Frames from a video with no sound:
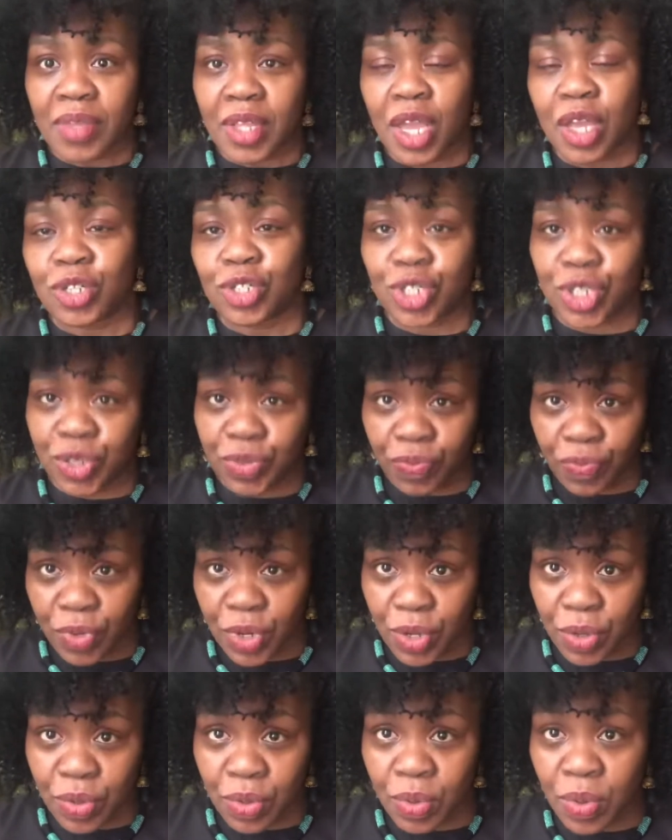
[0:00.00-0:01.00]

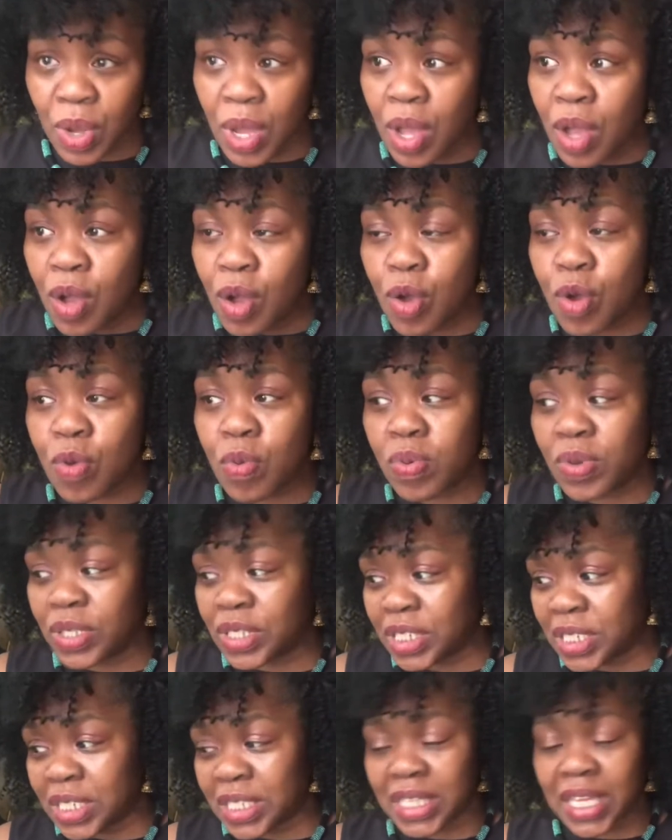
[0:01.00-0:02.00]
shrew who was
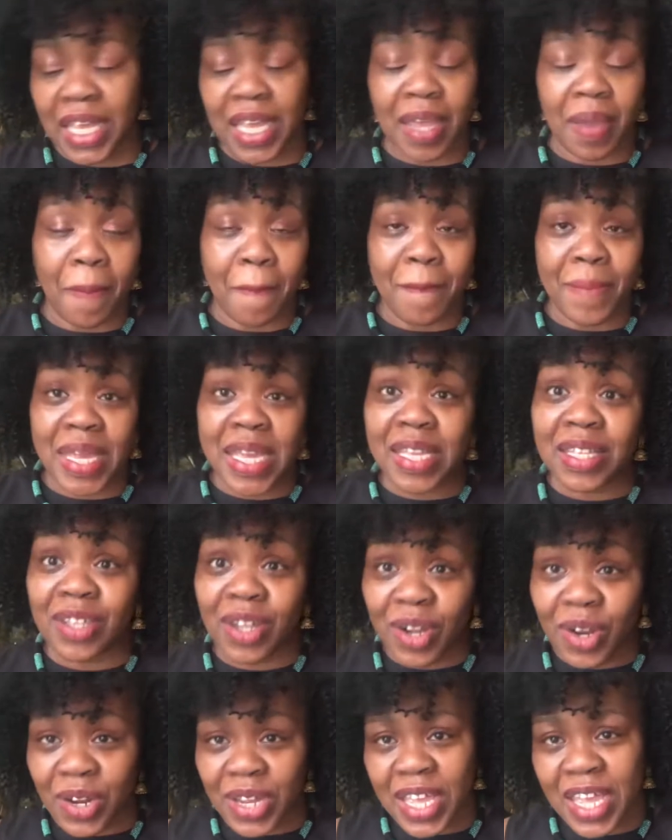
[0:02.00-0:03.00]
just like mean to
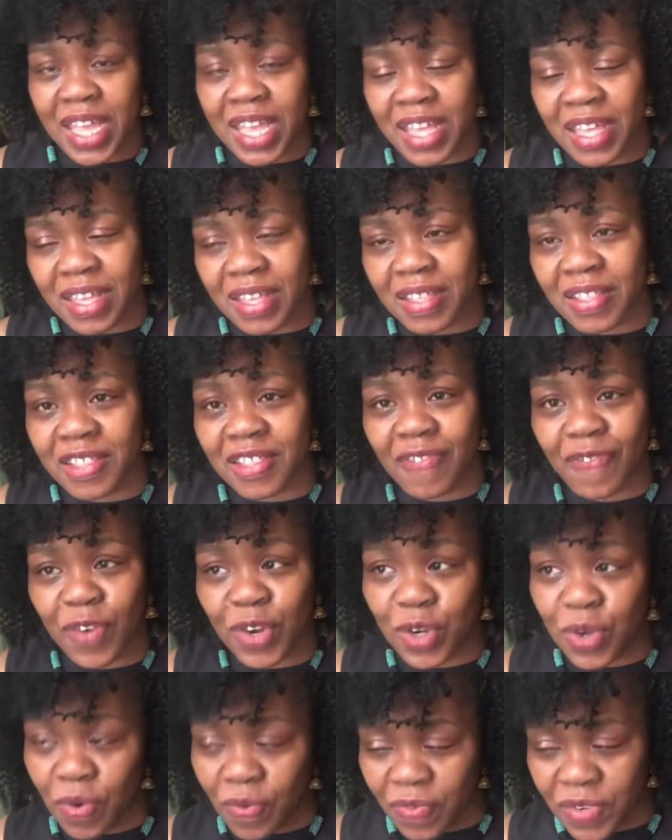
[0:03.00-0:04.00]
her kids for
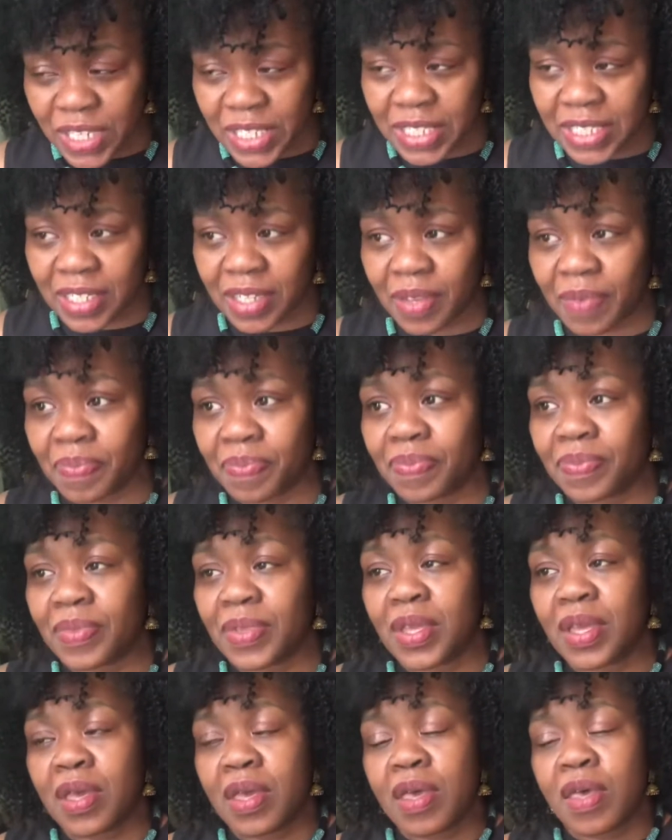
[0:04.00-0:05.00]
no reason.
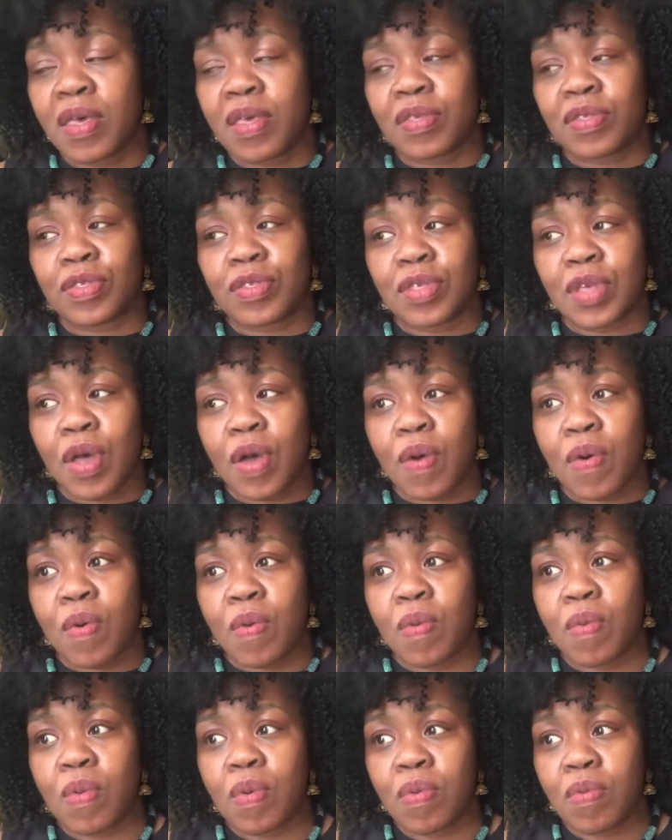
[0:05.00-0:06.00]

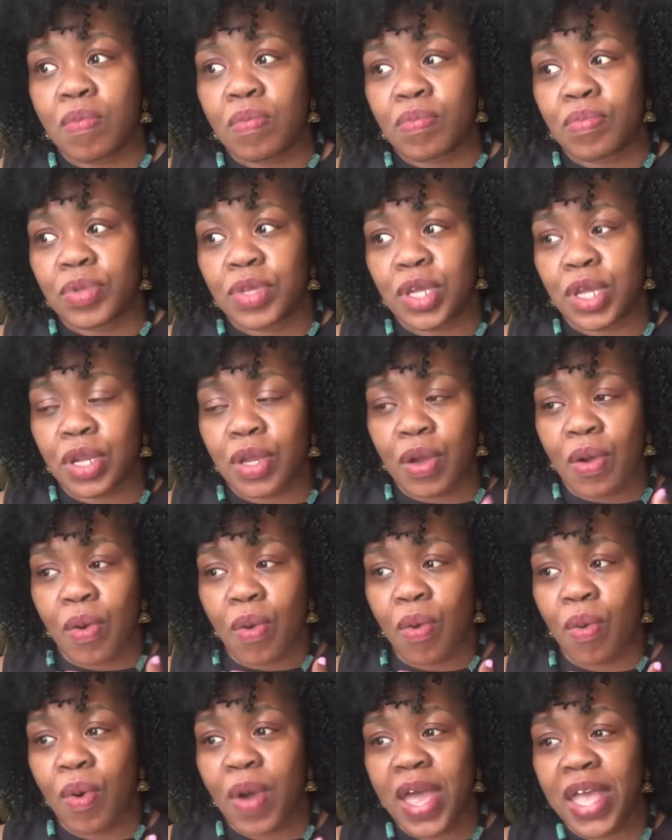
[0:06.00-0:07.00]
So,
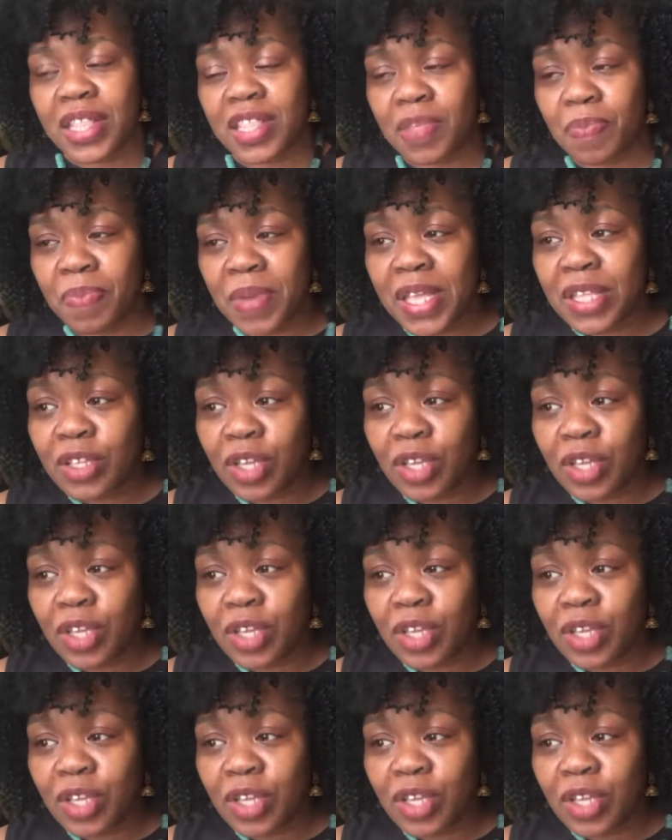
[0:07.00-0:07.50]
it's been